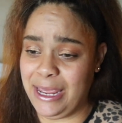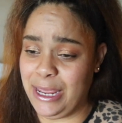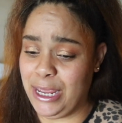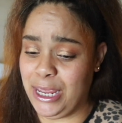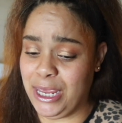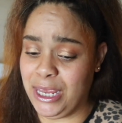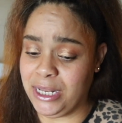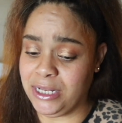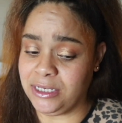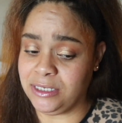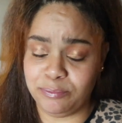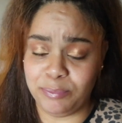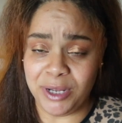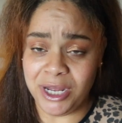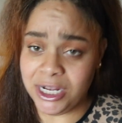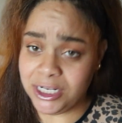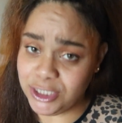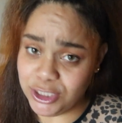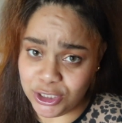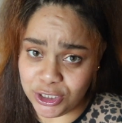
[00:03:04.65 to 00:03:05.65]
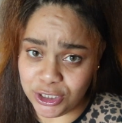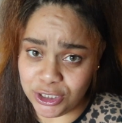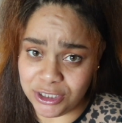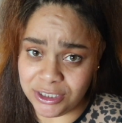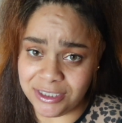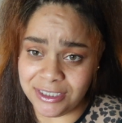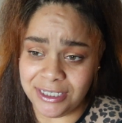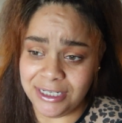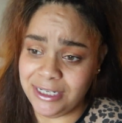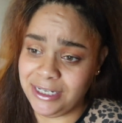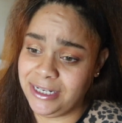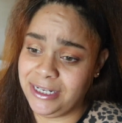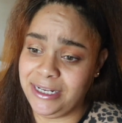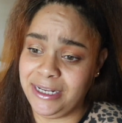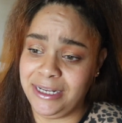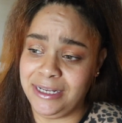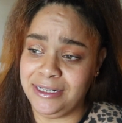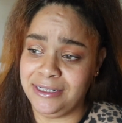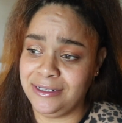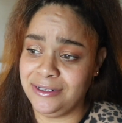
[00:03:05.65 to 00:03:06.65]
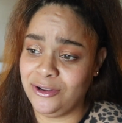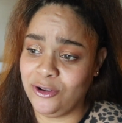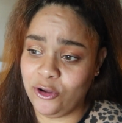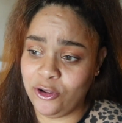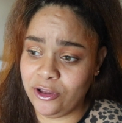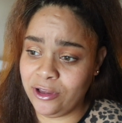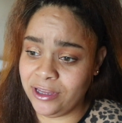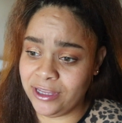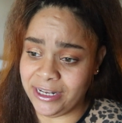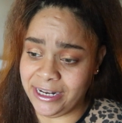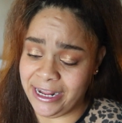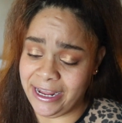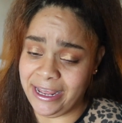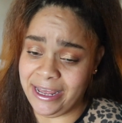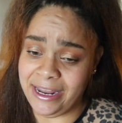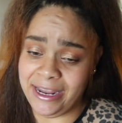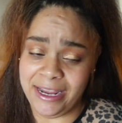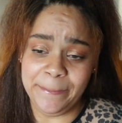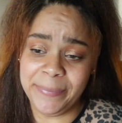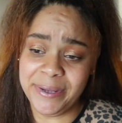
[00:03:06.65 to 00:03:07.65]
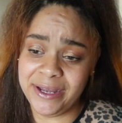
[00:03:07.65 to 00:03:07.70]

and boxers and all of that.